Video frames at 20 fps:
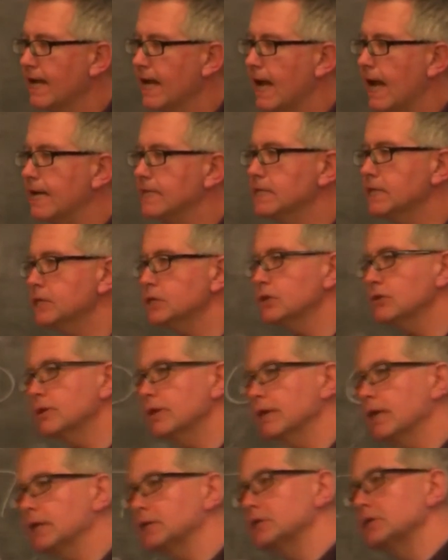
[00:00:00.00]
Do you
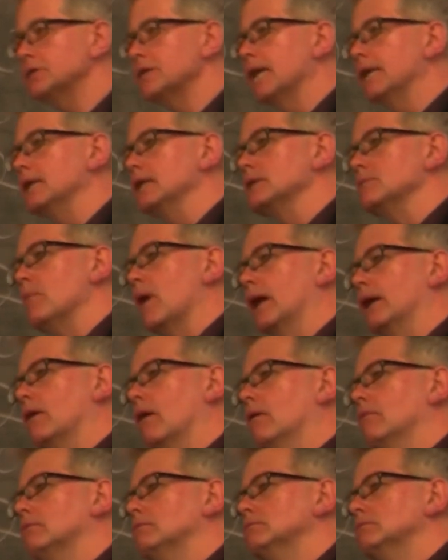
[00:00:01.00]
think I should take this mic
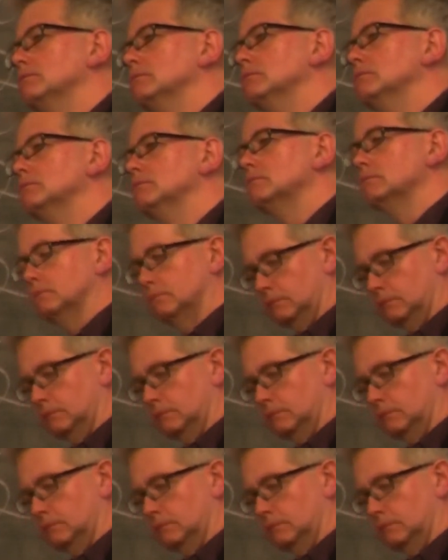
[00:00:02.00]
off? Yeah.